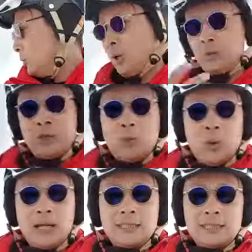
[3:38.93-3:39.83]
what we
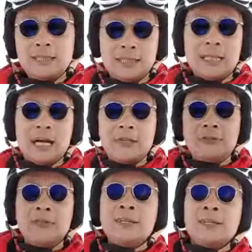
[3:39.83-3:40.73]
want in
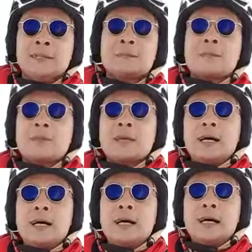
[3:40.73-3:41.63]
life,
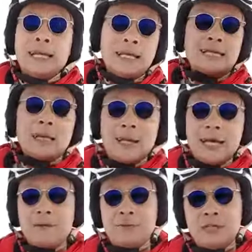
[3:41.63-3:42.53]
at that time I
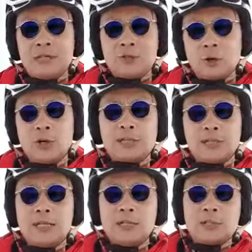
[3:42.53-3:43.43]
have a daughter,
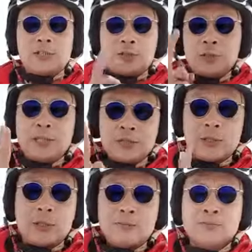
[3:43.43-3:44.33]
and she's 2 years
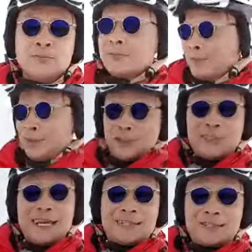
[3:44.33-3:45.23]
old. She's
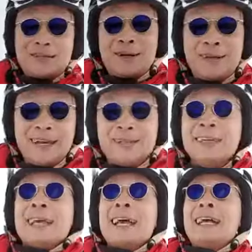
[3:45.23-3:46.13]
there just now, yeah.
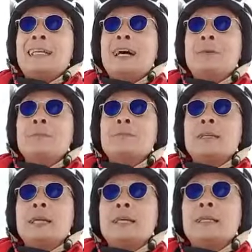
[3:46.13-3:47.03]
And
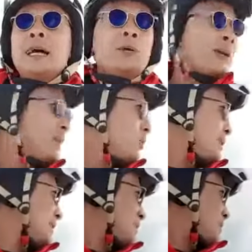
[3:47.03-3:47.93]
I kind of
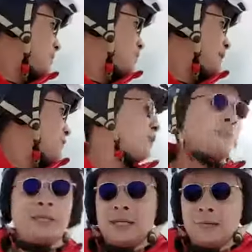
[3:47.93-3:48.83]
wanted my wife to
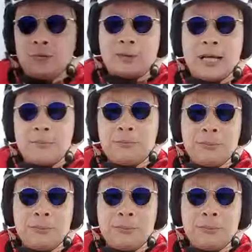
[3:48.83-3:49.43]
be a full-time